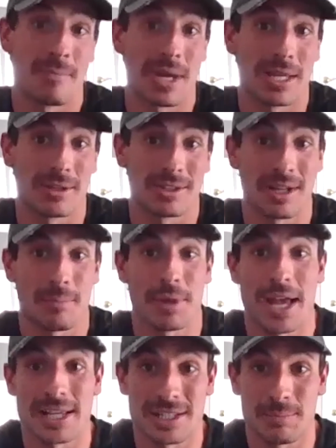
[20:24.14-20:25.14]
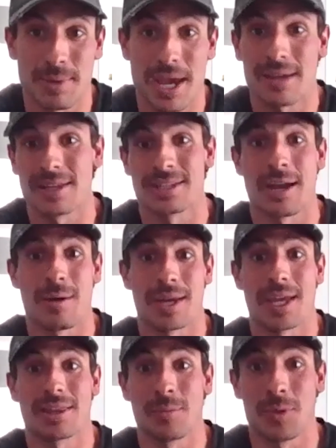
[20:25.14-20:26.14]
my eels in a plastic bag. That's how I
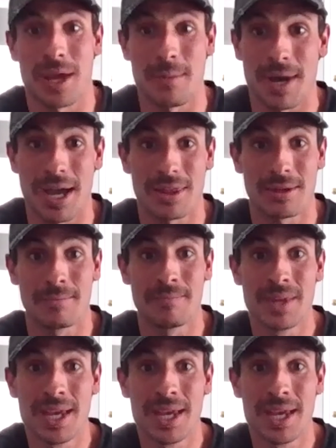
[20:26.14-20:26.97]
get them when I buy them,